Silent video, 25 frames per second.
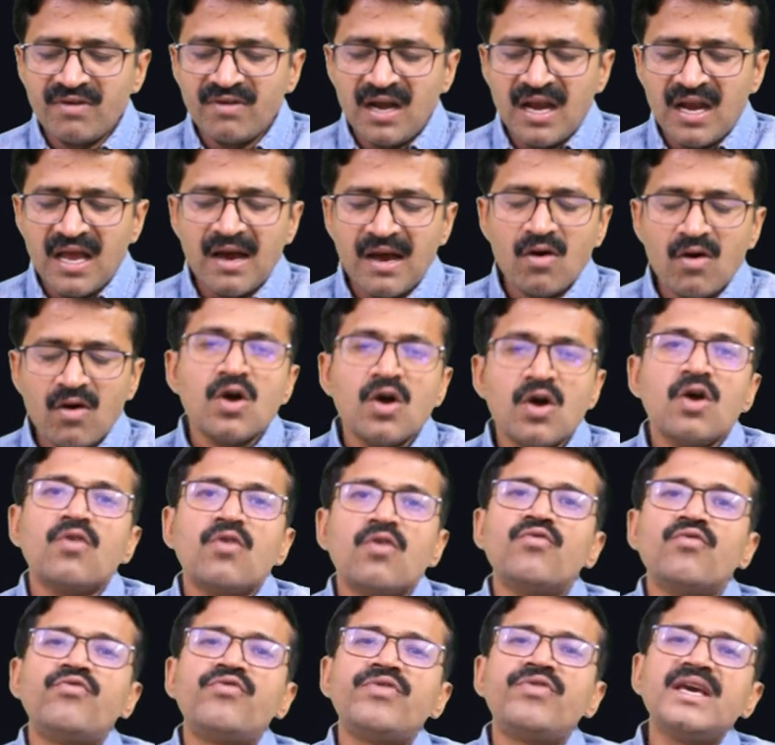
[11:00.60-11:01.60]
have
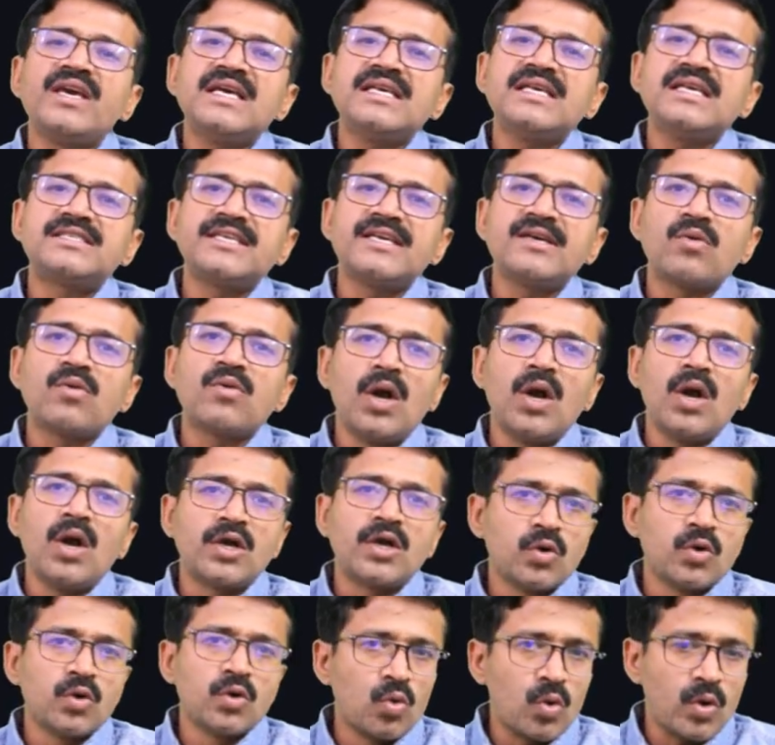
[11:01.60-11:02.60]
v is equal to
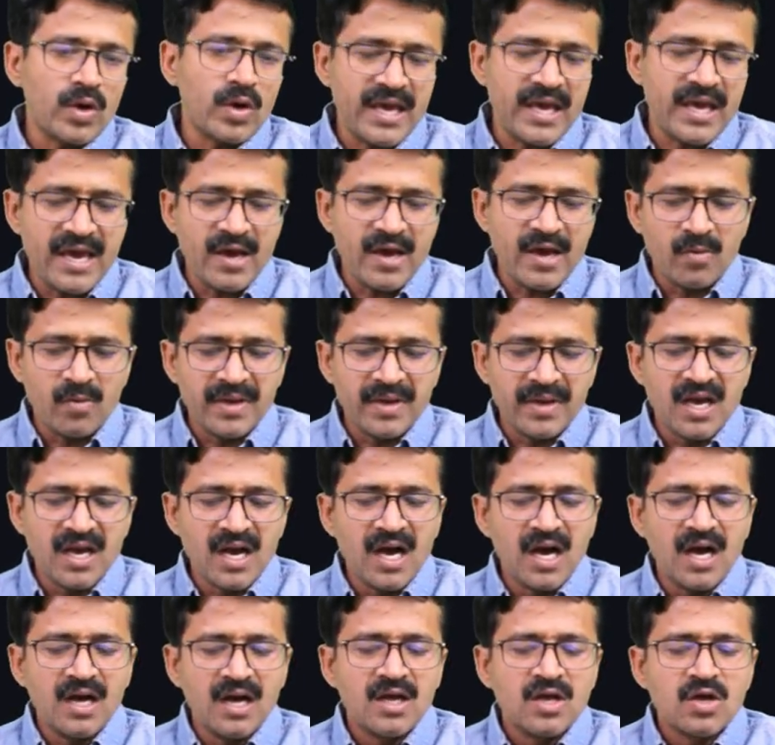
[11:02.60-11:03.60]
a omega
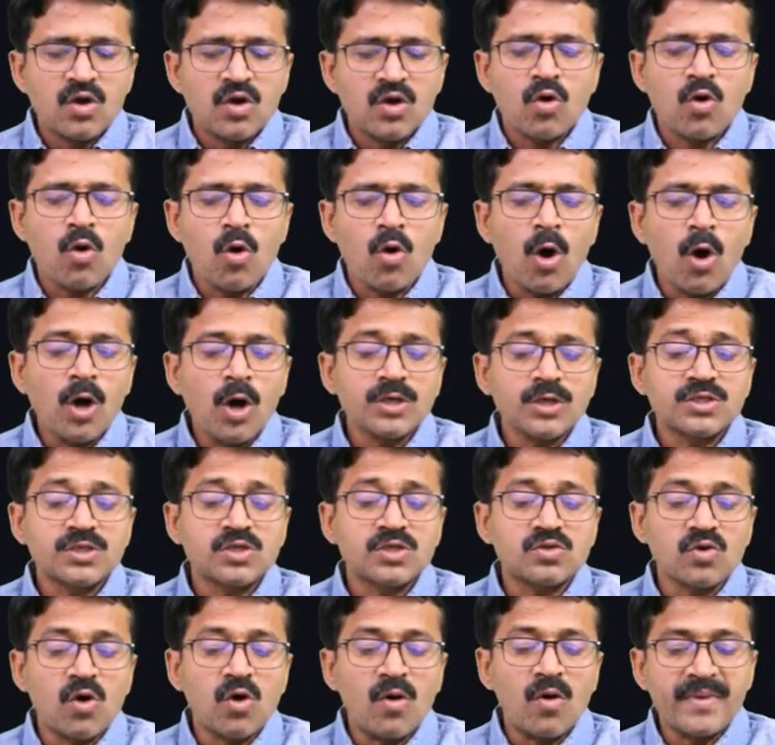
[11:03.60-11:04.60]
cos
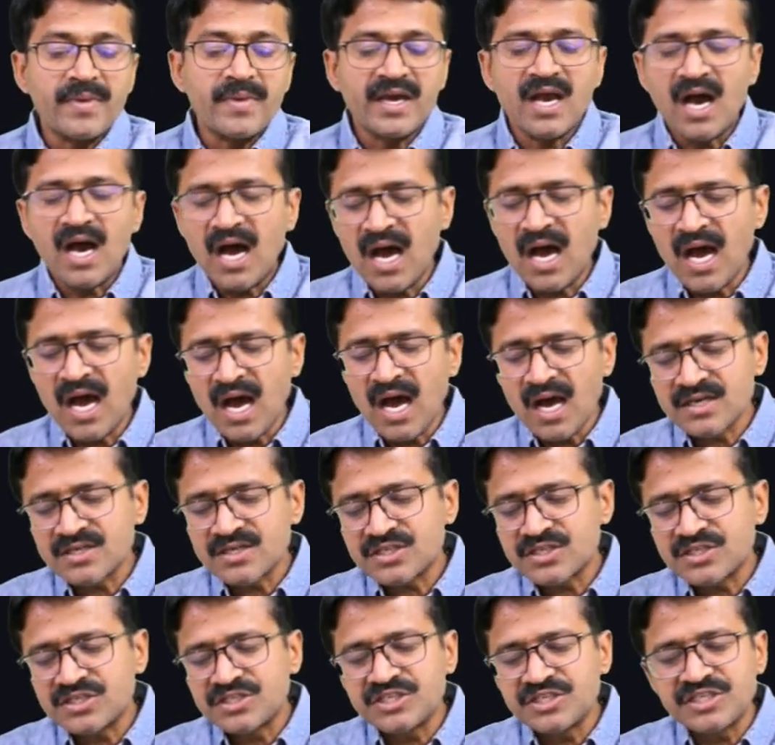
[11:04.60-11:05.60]
omega
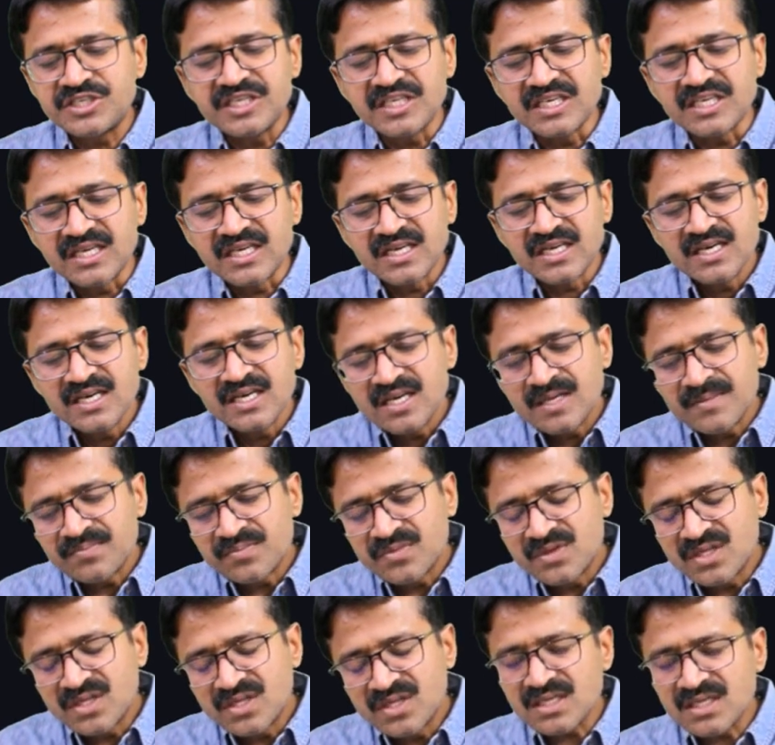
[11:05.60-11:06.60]
t.
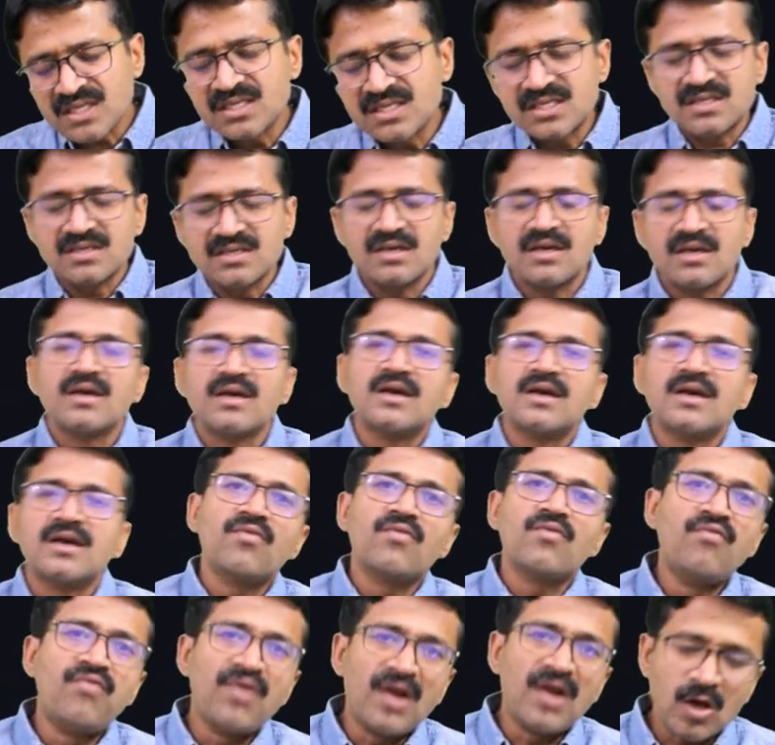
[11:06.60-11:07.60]
This is
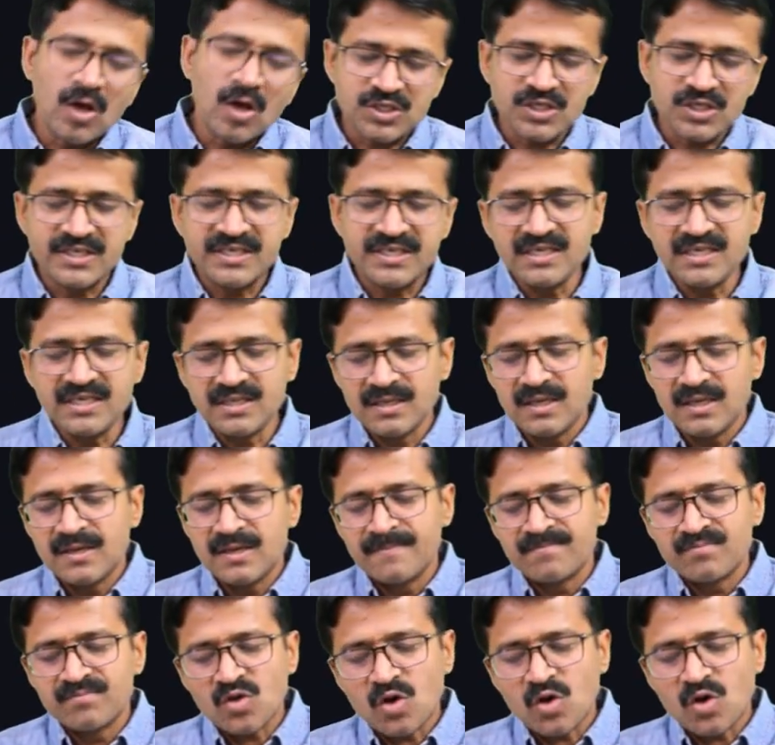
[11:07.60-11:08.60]
velocity
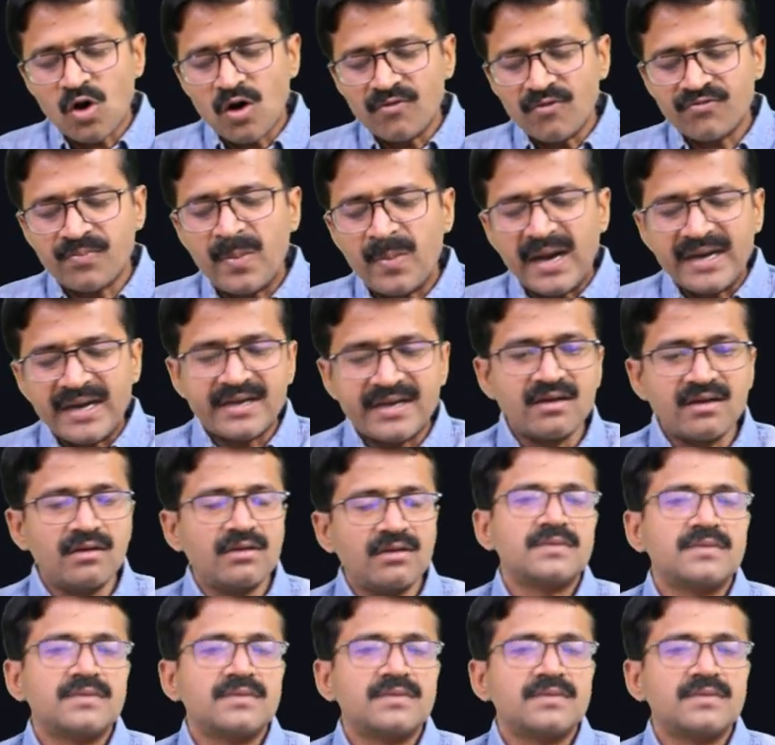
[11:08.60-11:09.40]
of particle